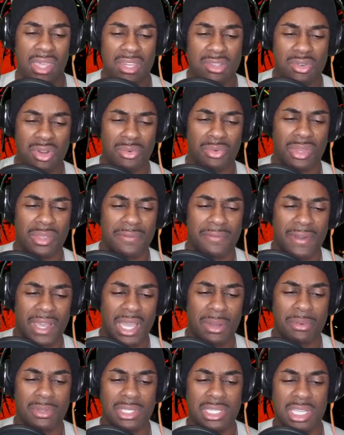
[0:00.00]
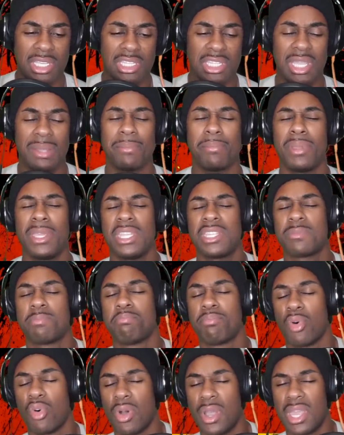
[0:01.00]
That's why I really vibe with TJ
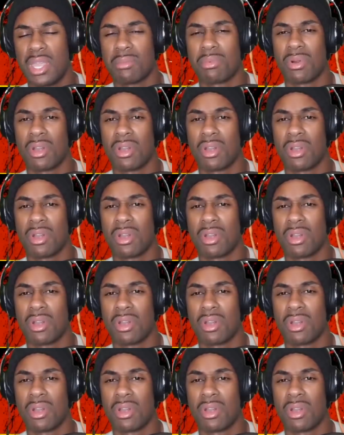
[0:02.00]
Beastboy,